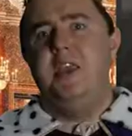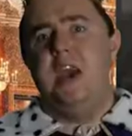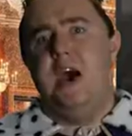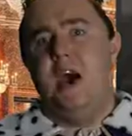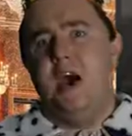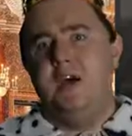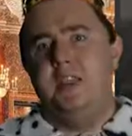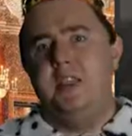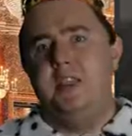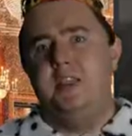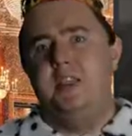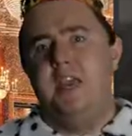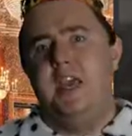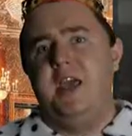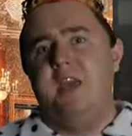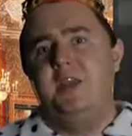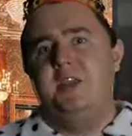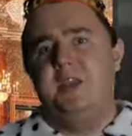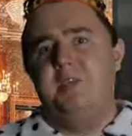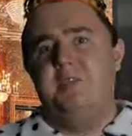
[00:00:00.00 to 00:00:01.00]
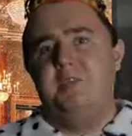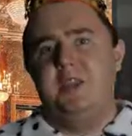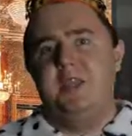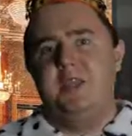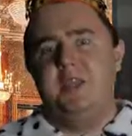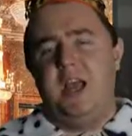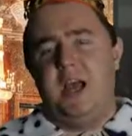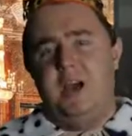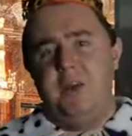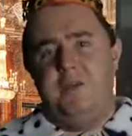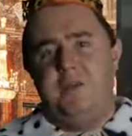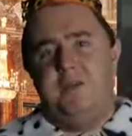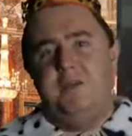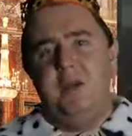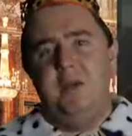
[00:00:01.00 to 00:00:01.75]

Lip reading: the architect himself,